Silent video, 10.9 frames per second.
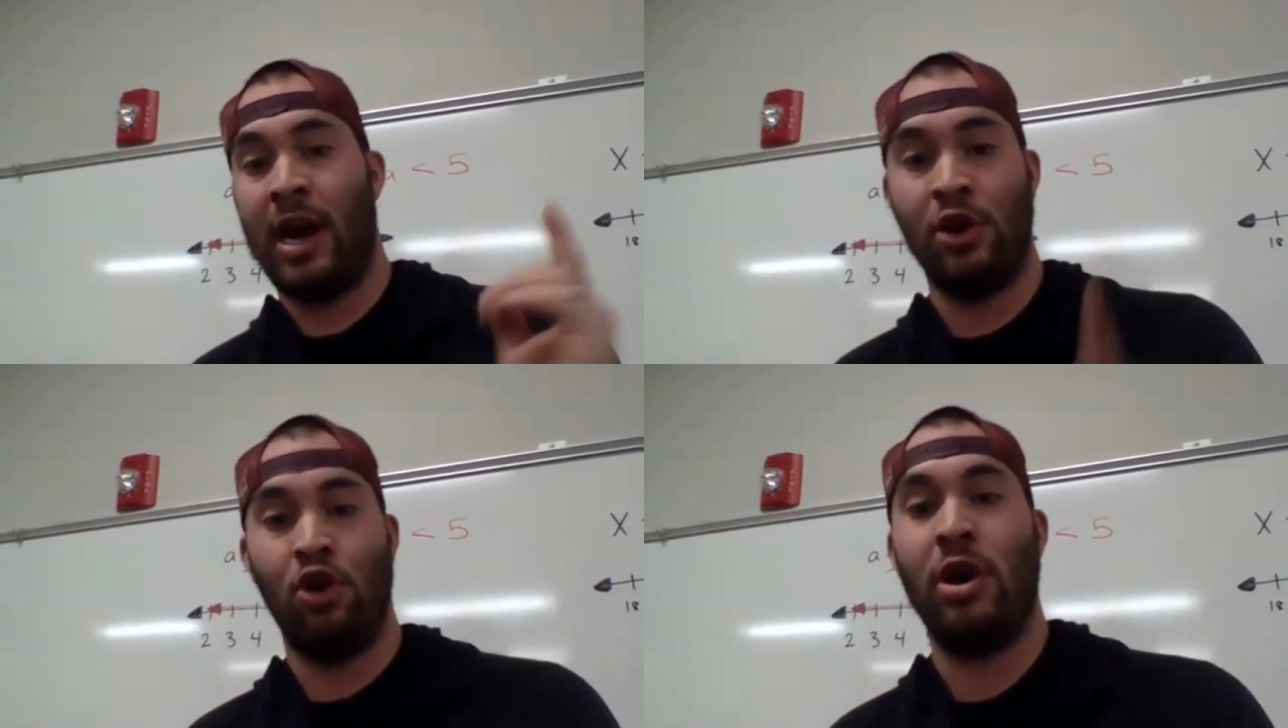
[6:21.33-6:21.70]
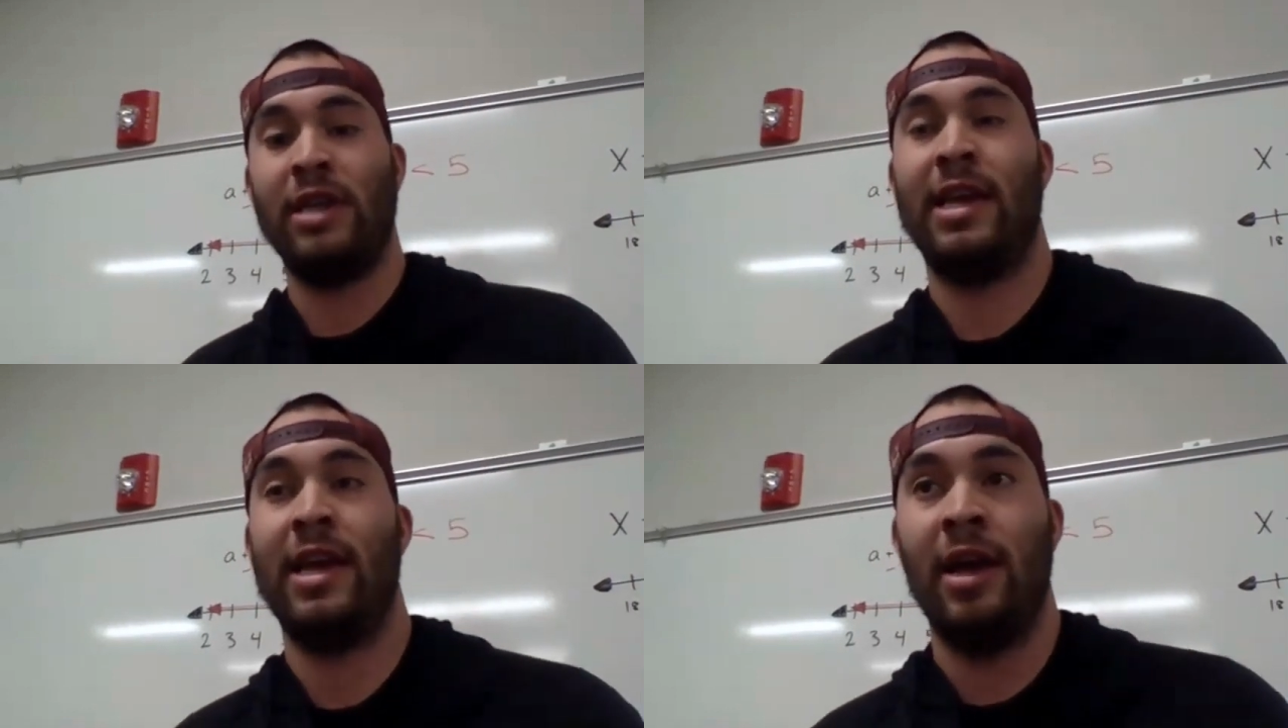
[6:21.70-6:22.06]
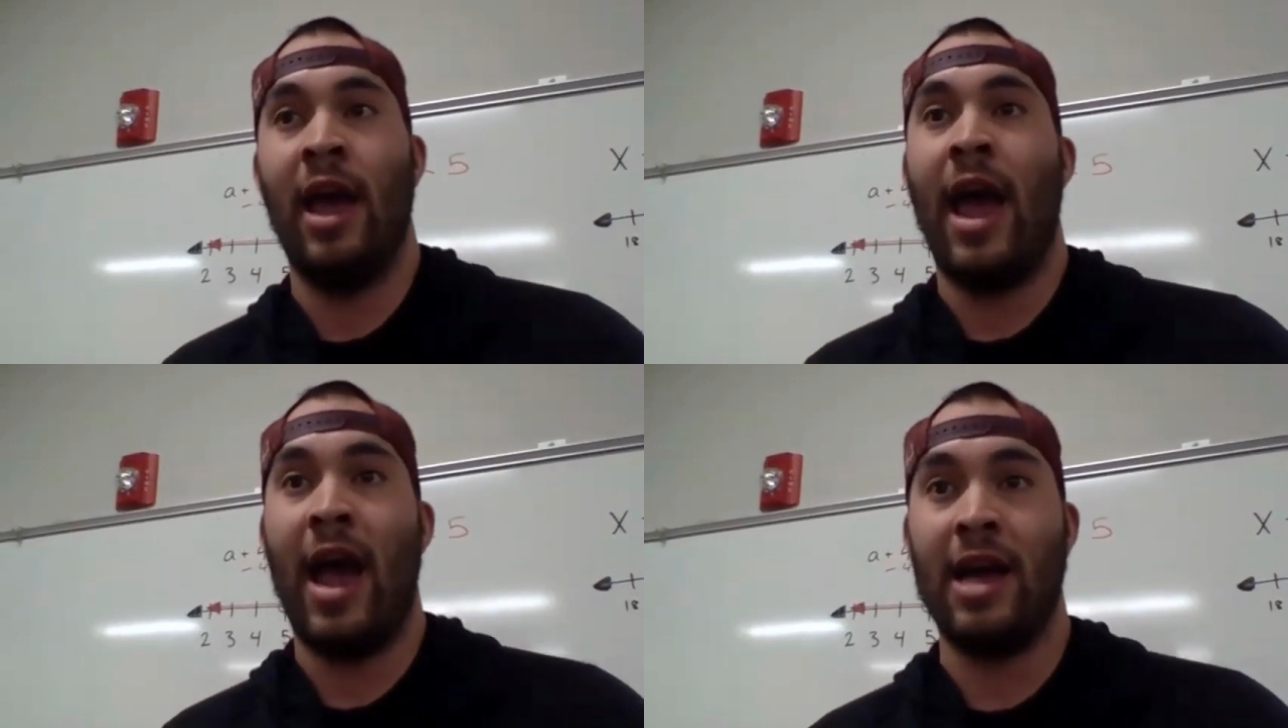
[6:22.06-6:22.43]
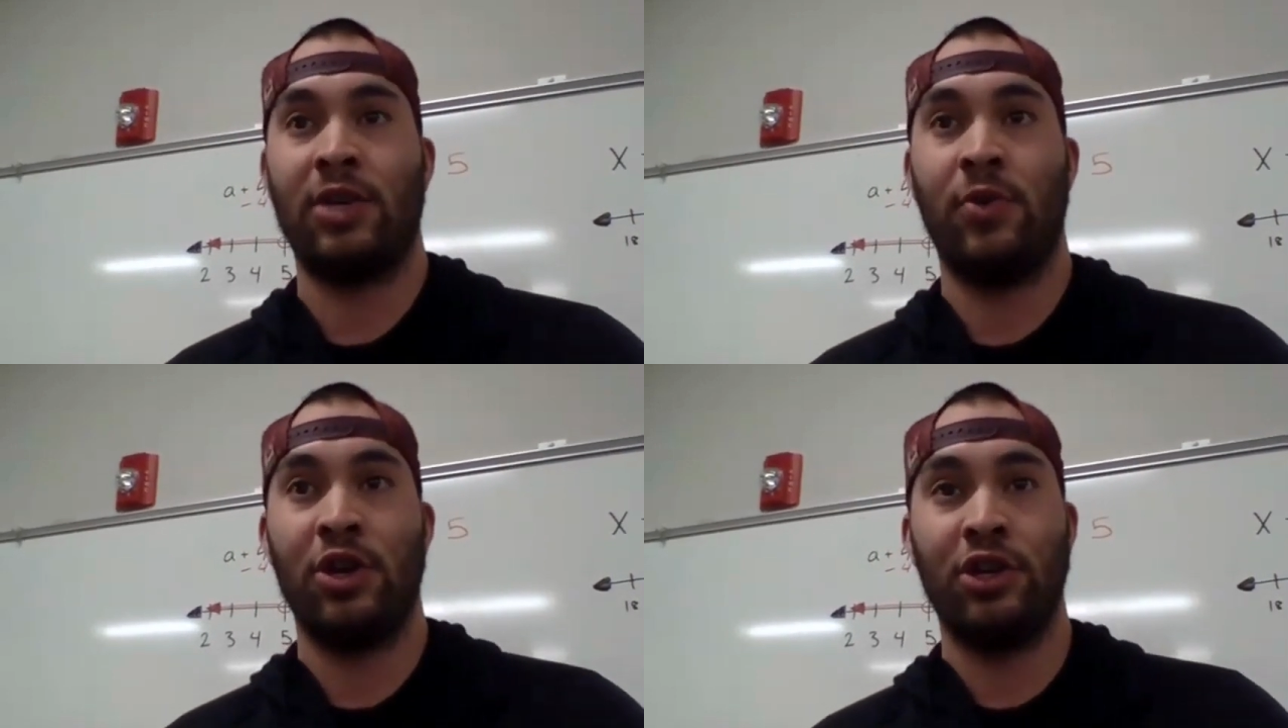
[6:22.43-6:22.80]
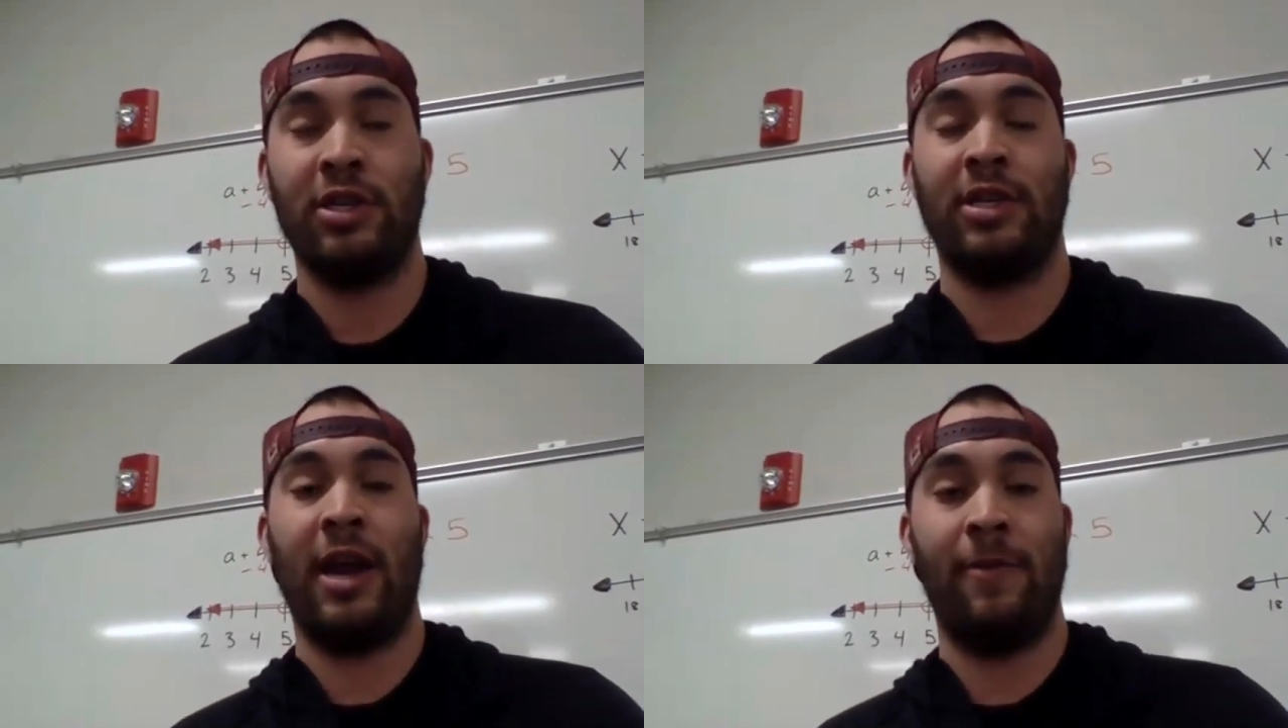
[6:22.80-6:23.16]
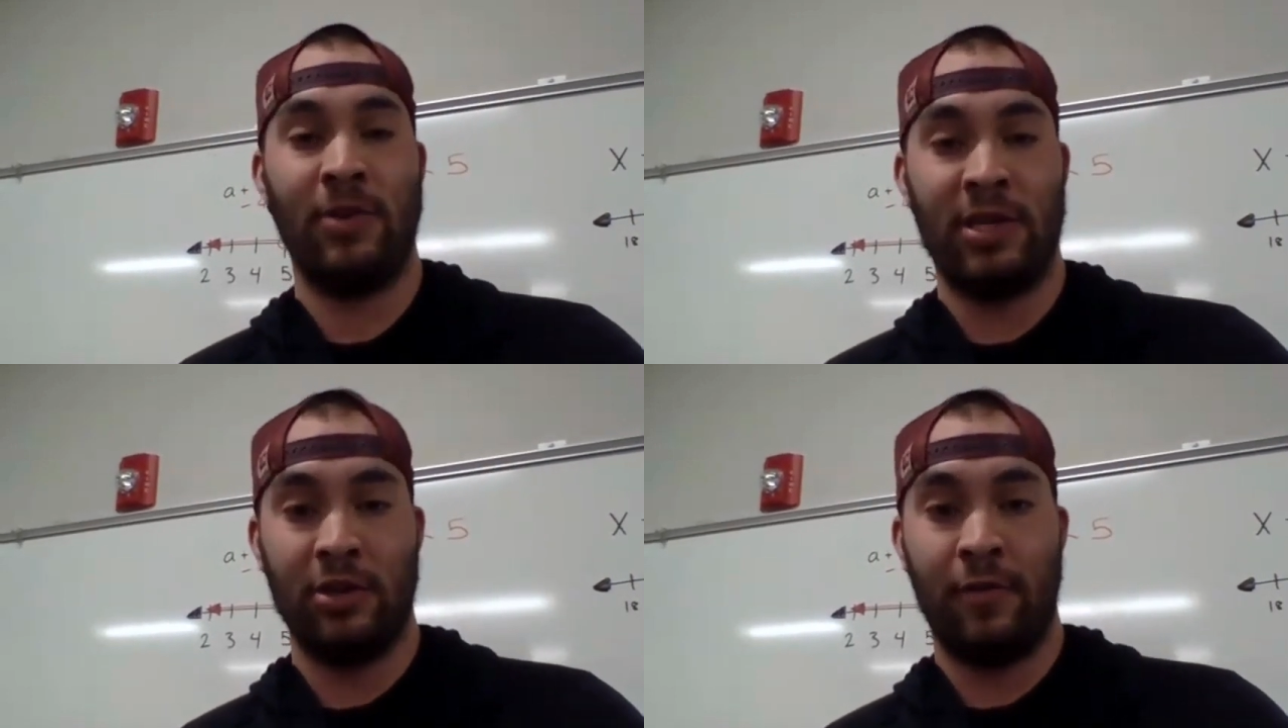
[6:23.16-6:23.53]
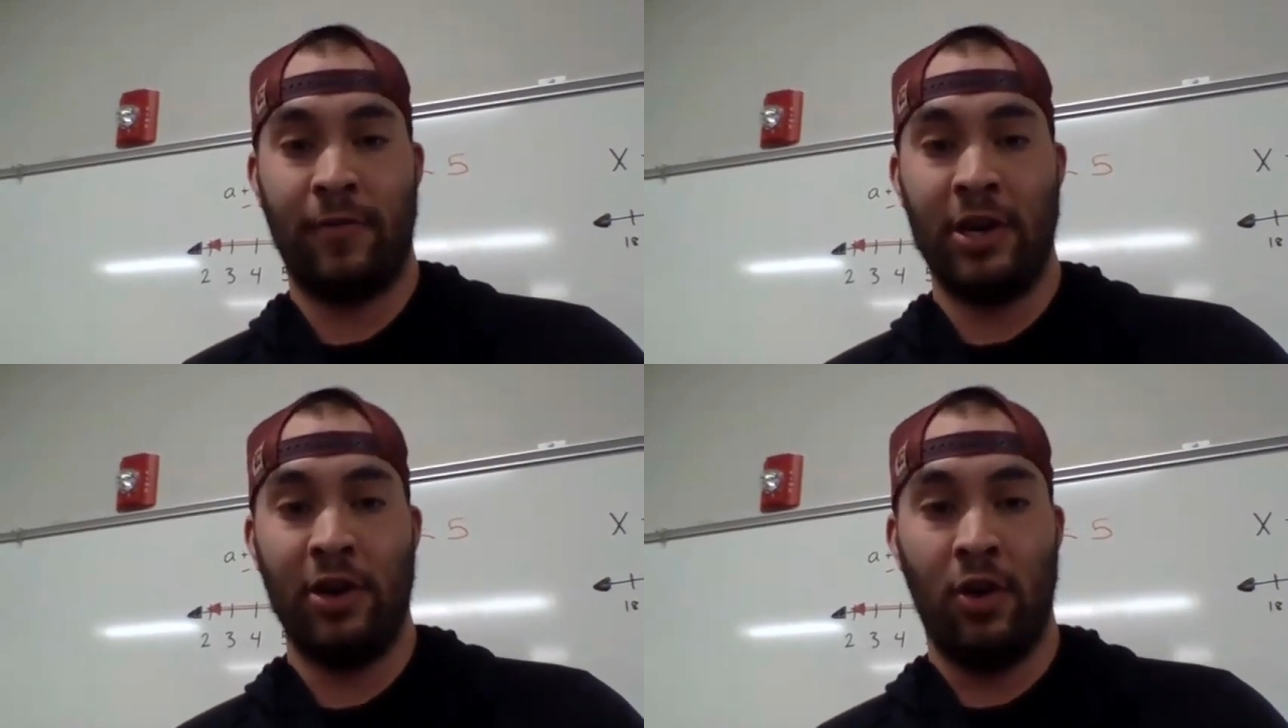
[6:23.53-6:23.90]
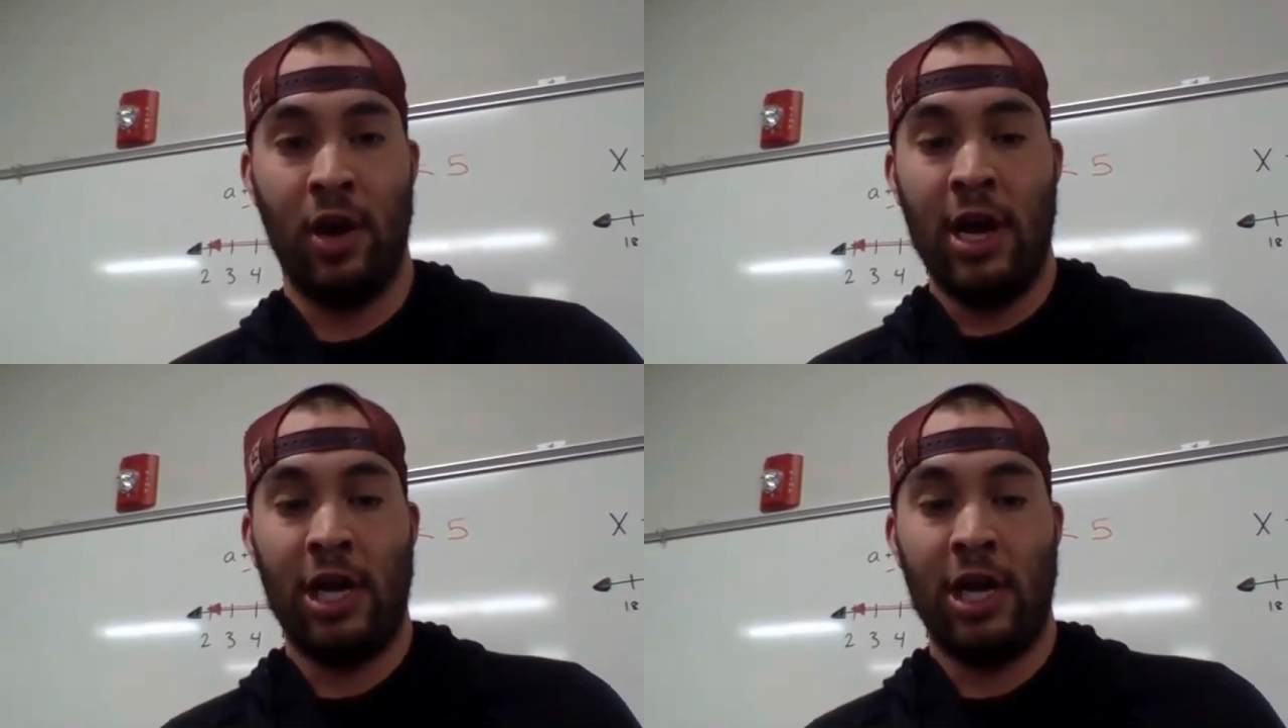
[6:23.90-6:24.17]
I know I say ask questions in every single video